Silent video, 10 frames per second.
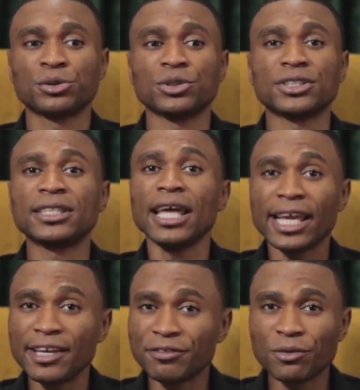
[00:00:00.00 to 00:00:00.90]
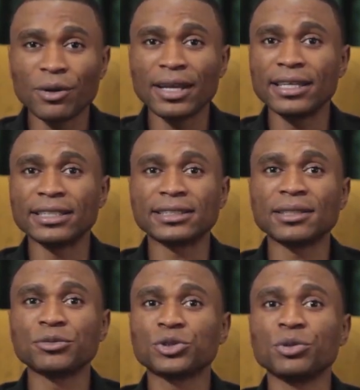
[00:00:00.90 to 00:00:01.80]
to stay even when there
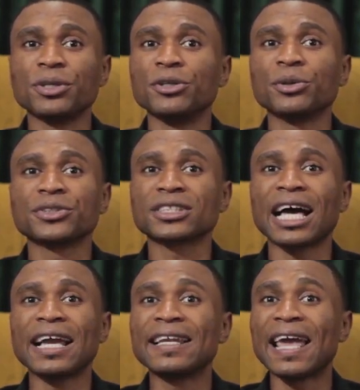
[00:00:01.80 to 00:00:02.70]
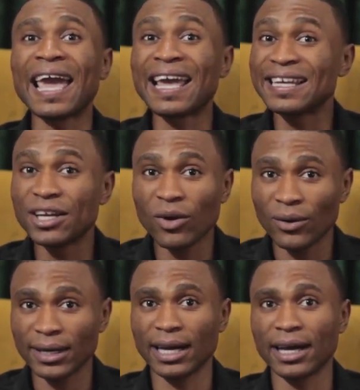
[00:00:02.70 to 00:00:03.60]
seems to be no sign any
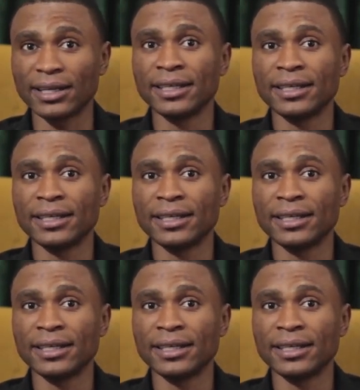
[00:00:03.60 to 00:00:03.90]
longer